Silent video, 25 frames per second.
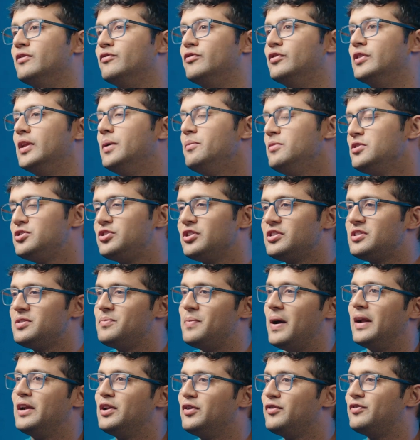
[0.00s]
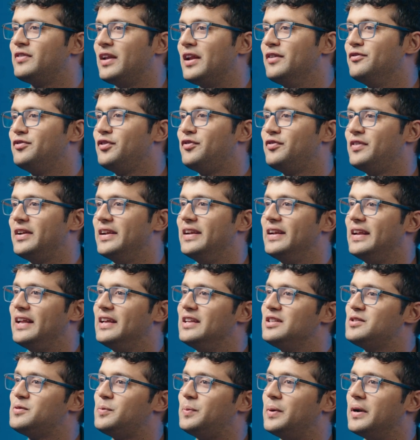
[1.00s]
For them, it's just a matter of 10-15
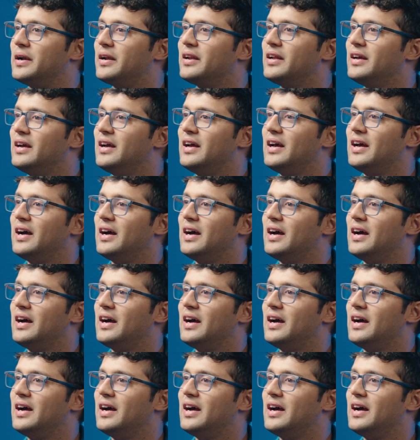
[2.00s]
days, but